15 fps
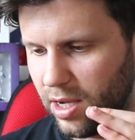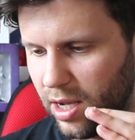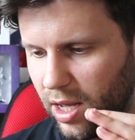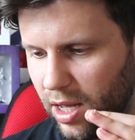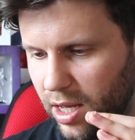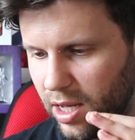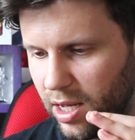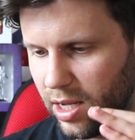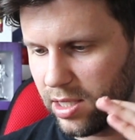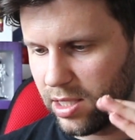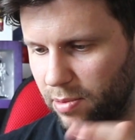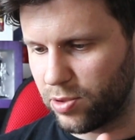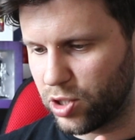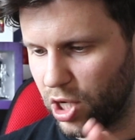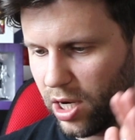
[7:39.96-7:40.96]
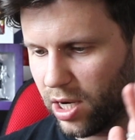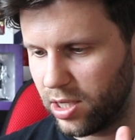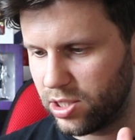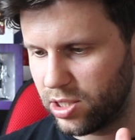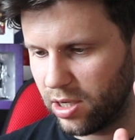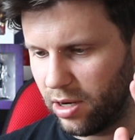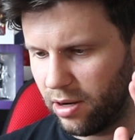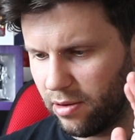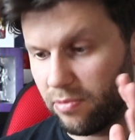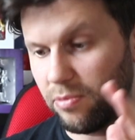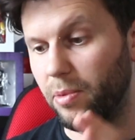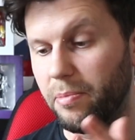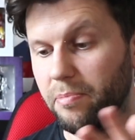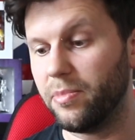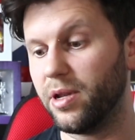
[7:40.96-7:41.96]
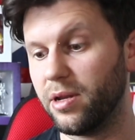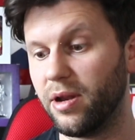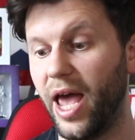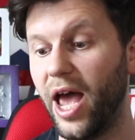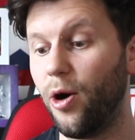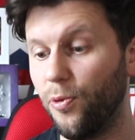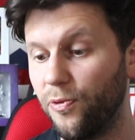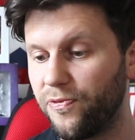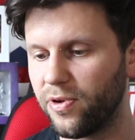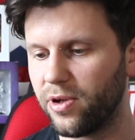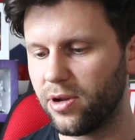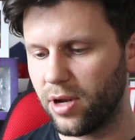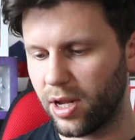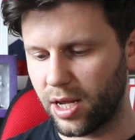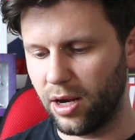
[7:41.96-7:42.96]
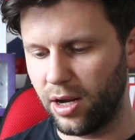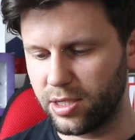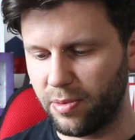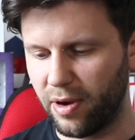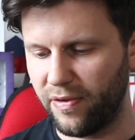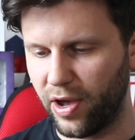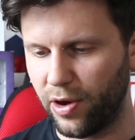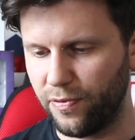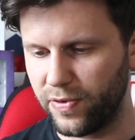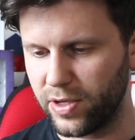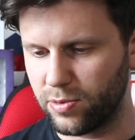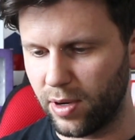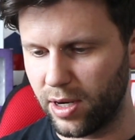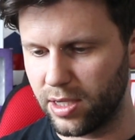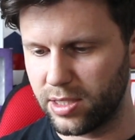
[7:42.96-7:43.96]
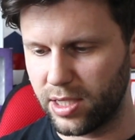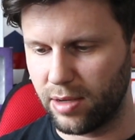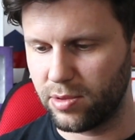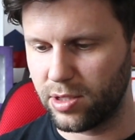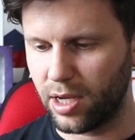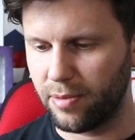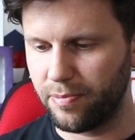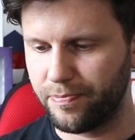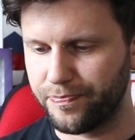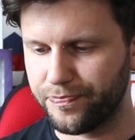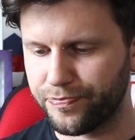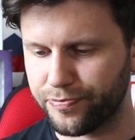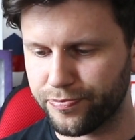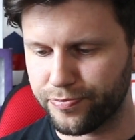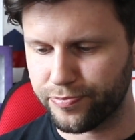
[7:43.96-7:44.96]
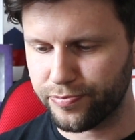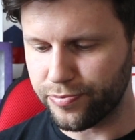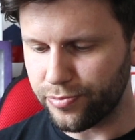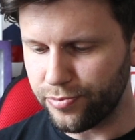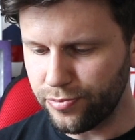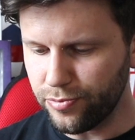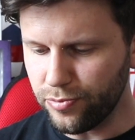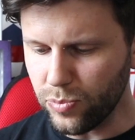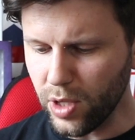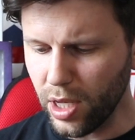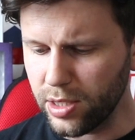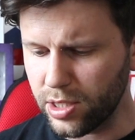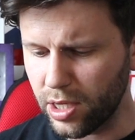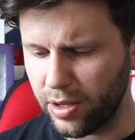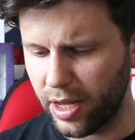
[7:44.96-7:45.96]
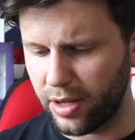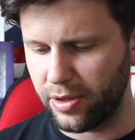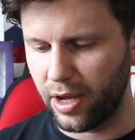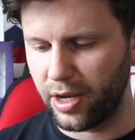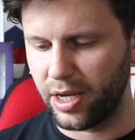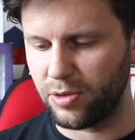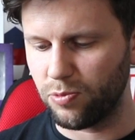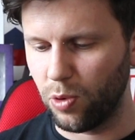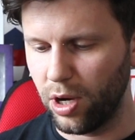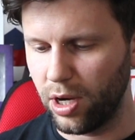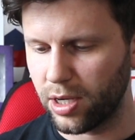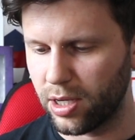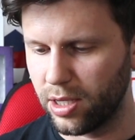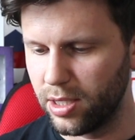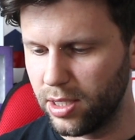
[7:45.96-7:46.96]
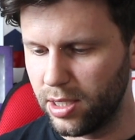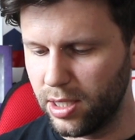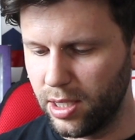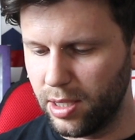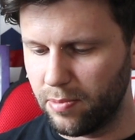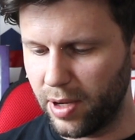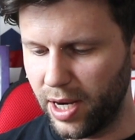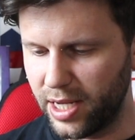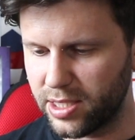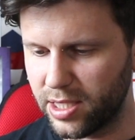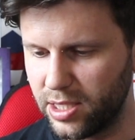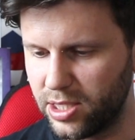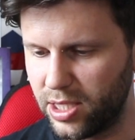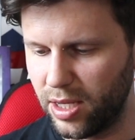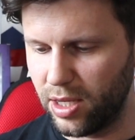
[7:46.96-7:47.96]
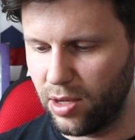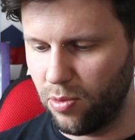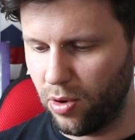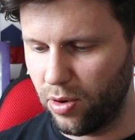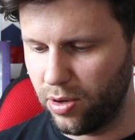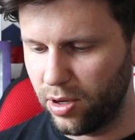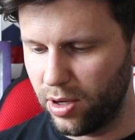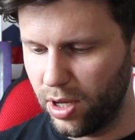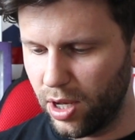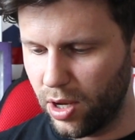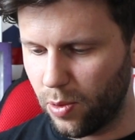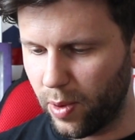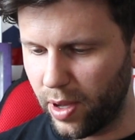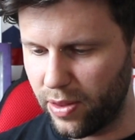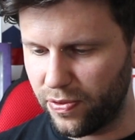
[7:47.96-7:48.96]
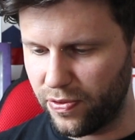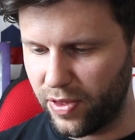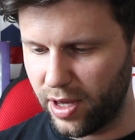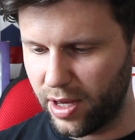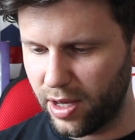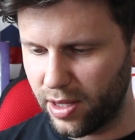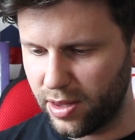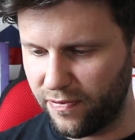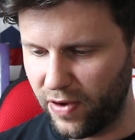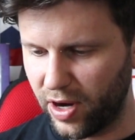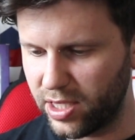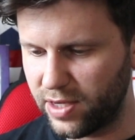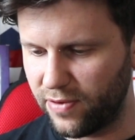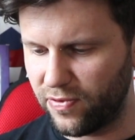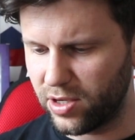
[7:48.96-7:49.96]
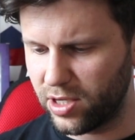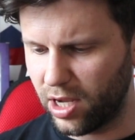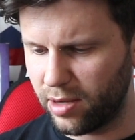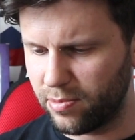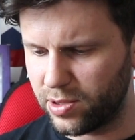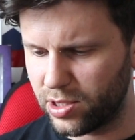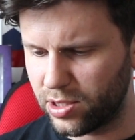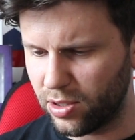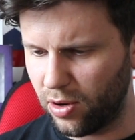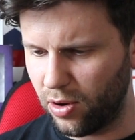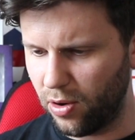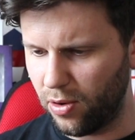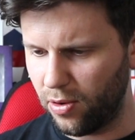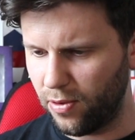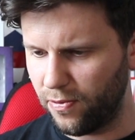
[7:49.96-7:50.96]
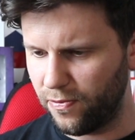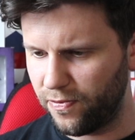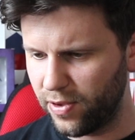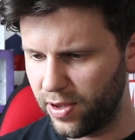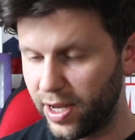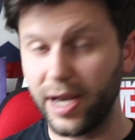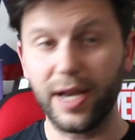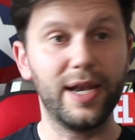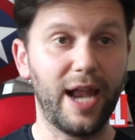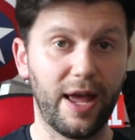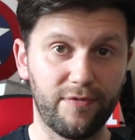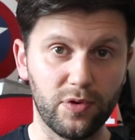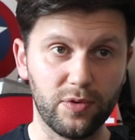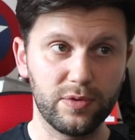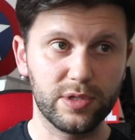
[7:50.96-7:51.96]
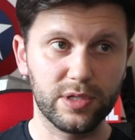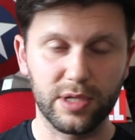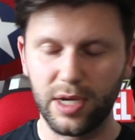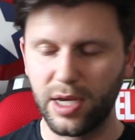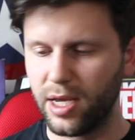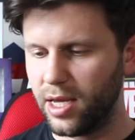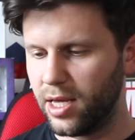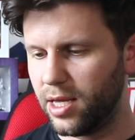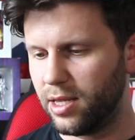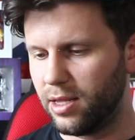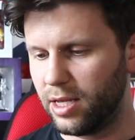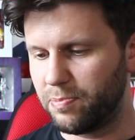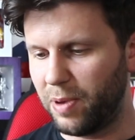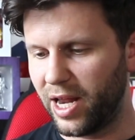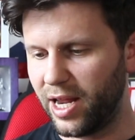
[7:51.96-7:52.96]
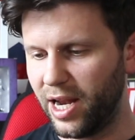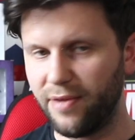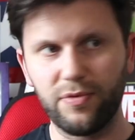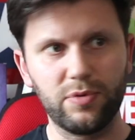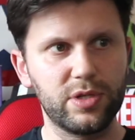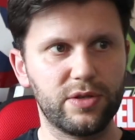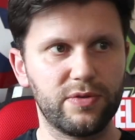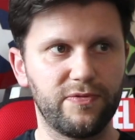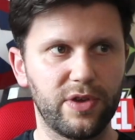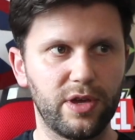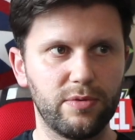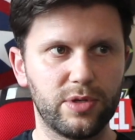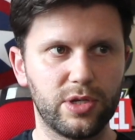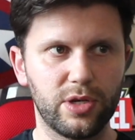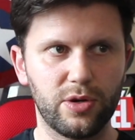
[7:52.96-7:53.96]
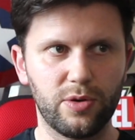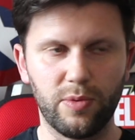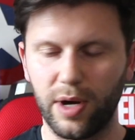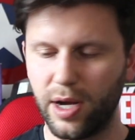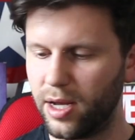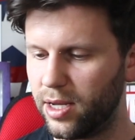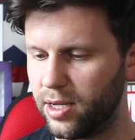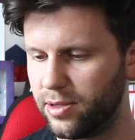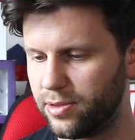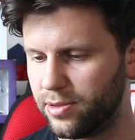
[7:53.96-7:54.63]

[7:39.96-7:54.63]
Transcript: uh, double charge, you know, health, like a large amount of health as well at the same time. So that they need work. But let's continue on with uh, the various different types of levels. There's plenty of levels for you to uh,